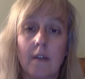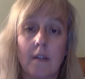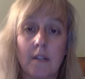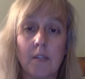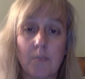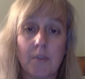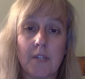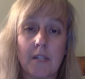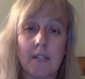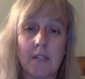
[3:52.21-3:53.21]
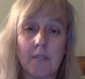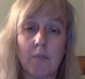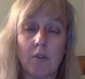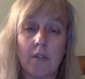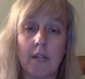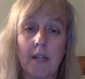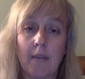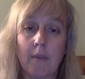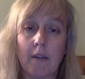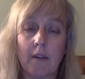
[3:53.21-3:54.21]
This presents a similar
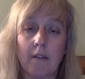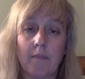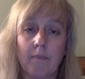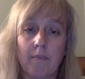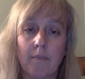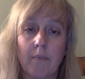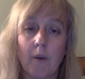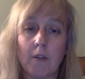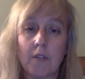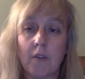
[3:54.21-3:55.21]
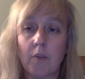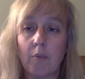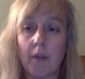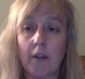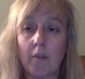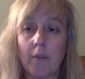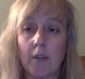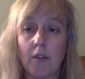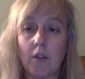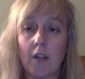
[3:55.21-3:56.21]
dynamic. Parts of our brain are
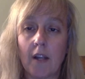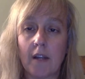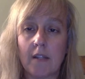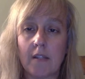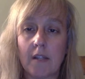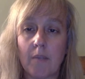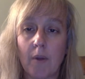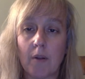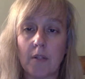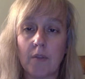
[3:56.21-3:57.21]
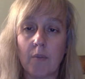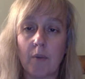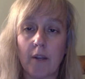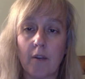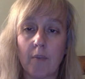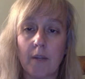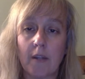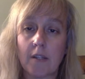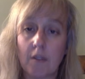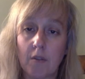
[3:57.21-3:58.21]
being utilized and parts of our brain are being
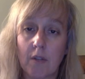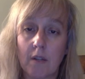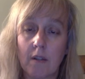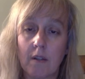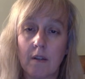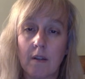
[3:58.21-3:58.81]
excluded.